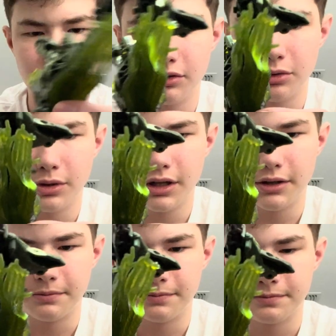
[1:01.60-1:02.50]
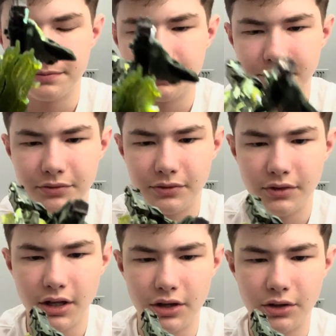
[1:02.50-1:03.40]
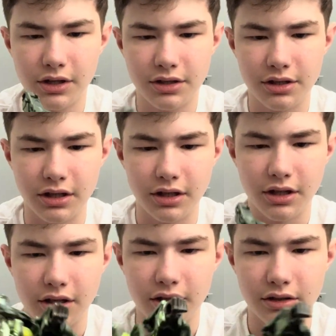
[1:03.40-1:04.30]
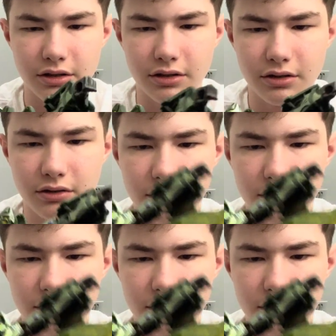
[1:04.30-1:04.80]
out the way. And you can see his